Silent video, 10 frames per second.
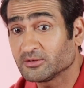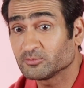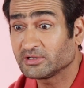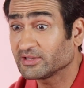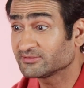And
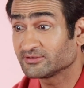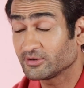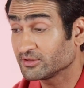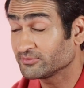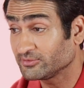we'd like sit
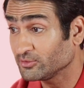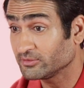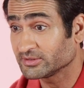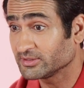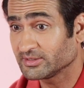on the
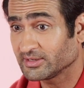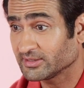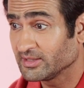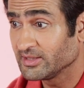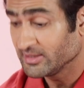floor and they'd
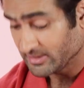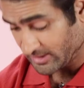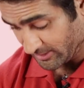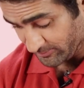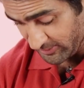like
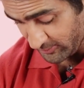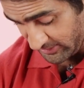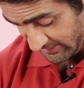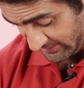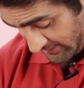help me
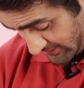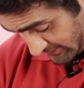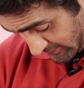with the scene.